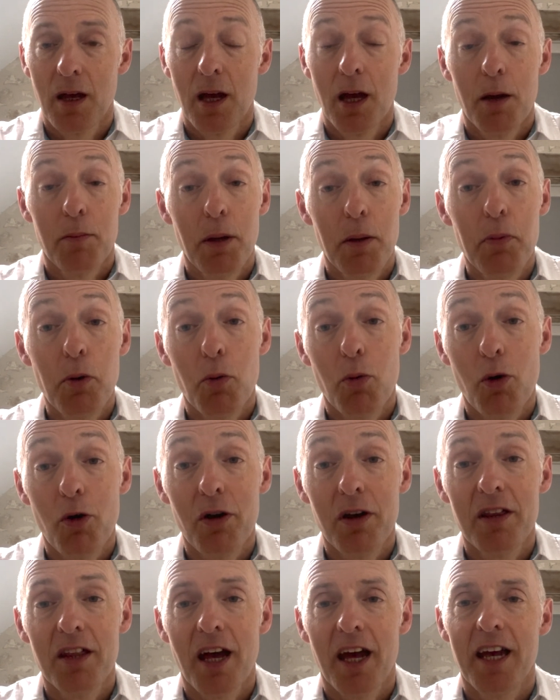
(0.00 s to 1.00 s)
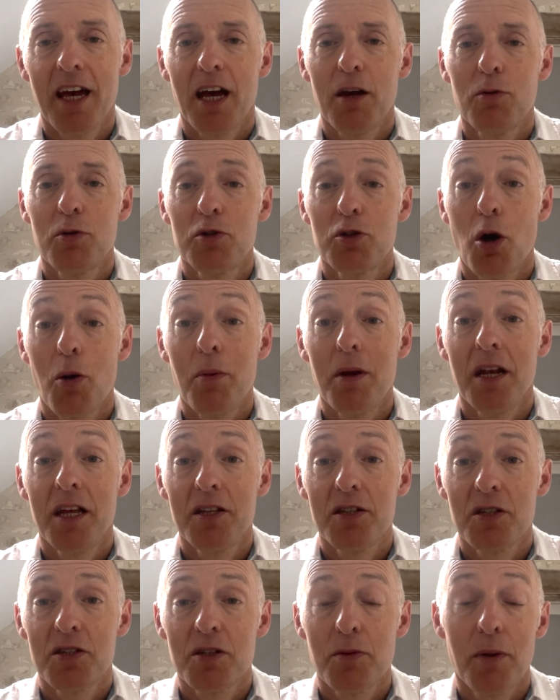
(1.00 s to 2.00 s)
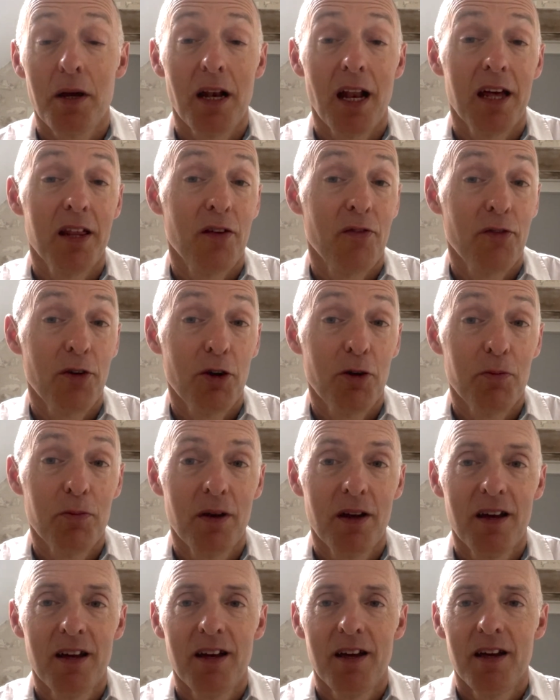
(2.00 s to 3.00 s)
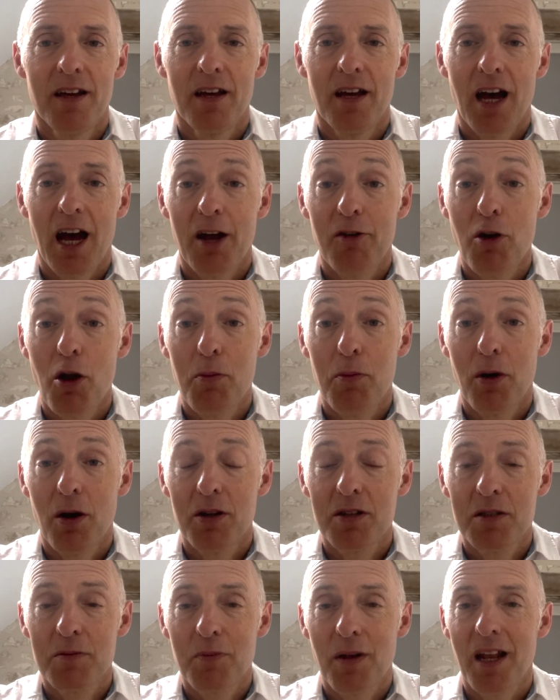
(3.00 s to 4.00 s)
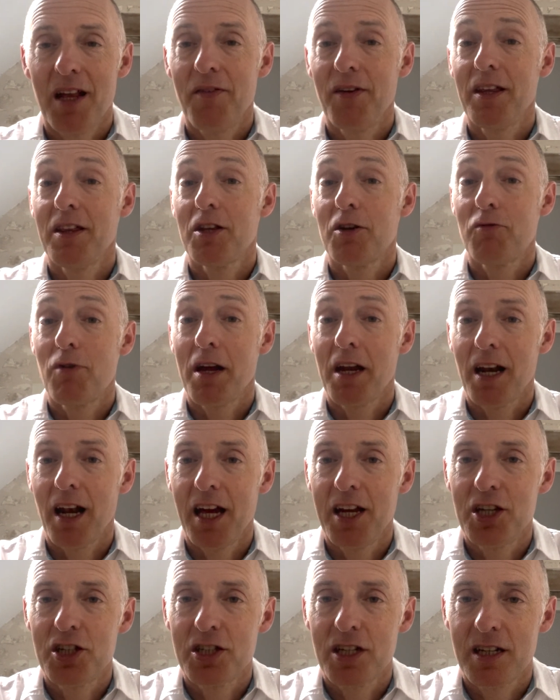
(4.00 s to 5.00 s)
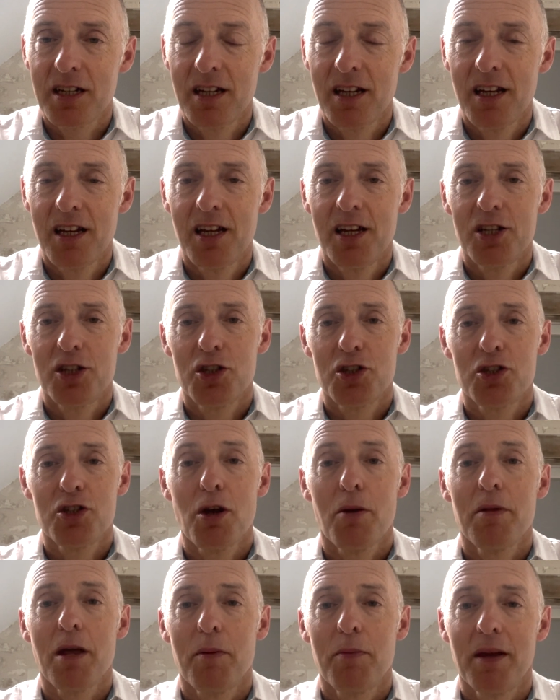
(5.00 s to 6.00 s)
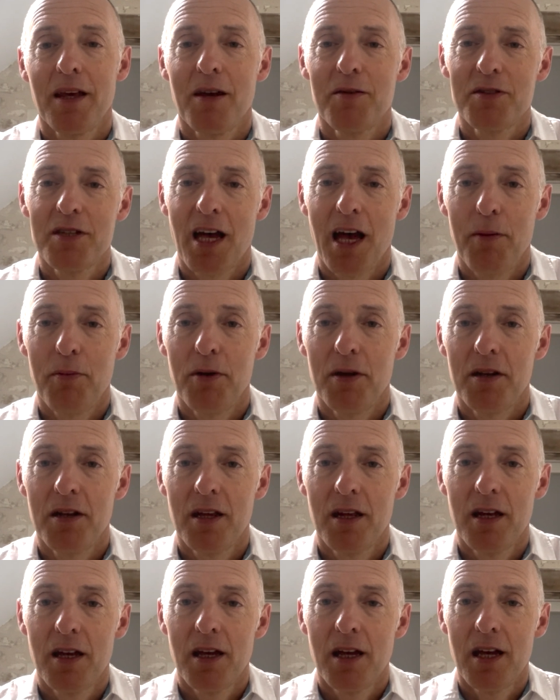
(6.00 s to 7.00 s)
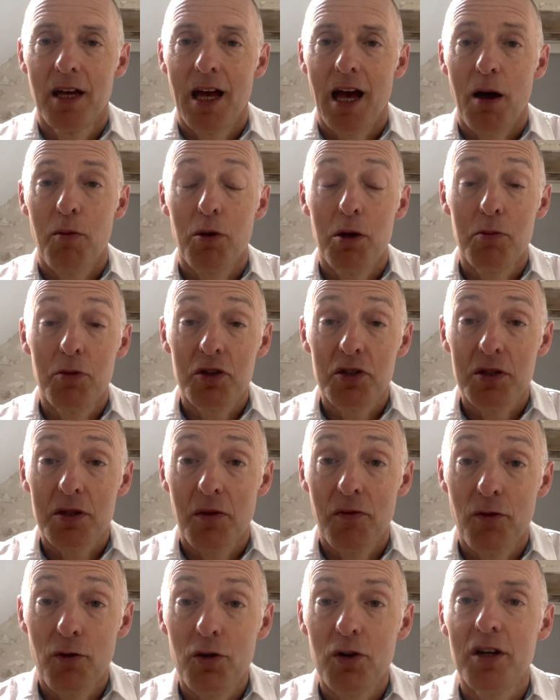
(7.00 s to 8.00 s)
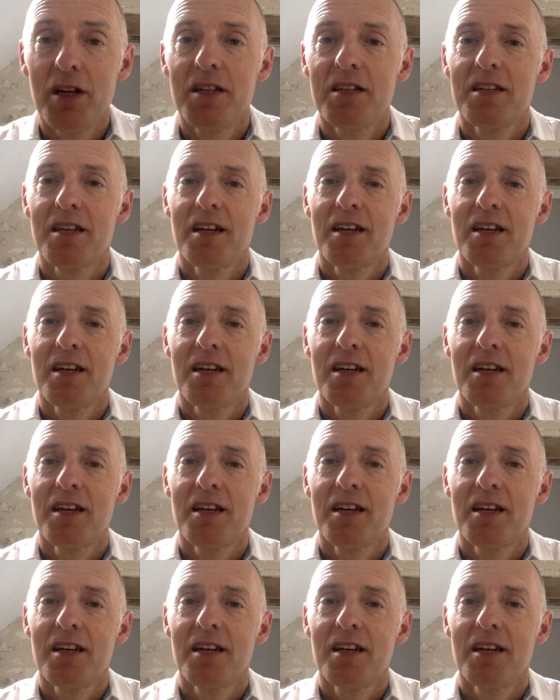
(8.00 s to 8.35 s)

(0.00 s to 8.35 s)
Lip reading: People worry that AI will dominate us, a bit like the film I, Robot, but I think that regulation should stop that being able to happen. And we must avoid